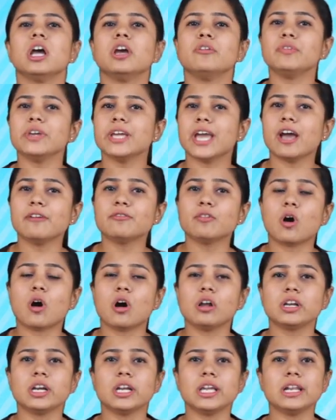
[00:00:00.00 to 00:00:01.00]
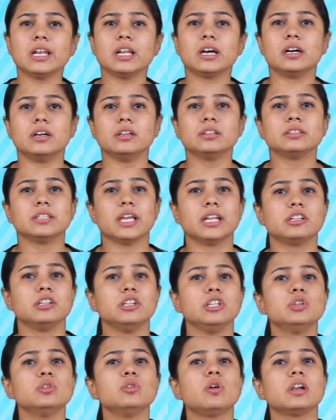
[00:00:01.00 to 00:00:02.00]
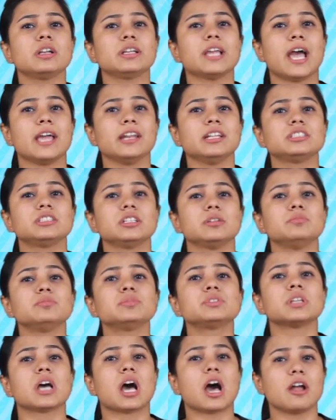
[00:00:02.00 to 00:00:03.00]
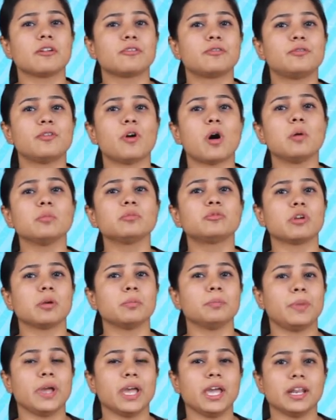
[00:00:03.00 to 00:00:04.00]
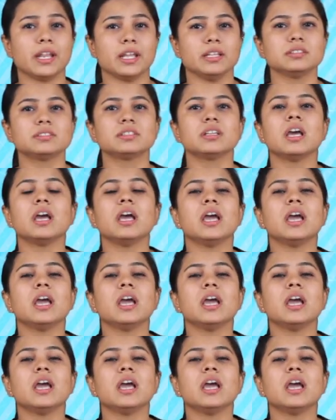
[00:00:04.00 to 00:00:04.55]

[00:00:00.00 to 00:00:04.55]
We have already learned that new organisms are formed from parents